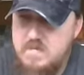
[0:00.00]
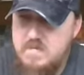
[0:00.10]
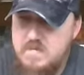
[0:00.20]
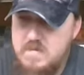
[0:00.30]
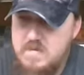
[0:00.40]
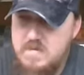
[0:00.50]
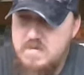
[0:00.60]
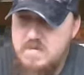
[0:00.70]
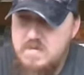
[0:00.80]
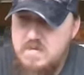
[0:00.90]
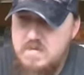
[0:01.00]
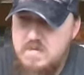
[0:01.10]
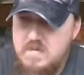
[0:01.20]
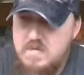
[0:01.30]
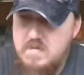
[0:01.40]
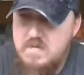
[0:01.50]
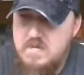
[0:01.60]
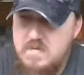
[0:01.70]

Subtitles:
No one is speaking in this clip.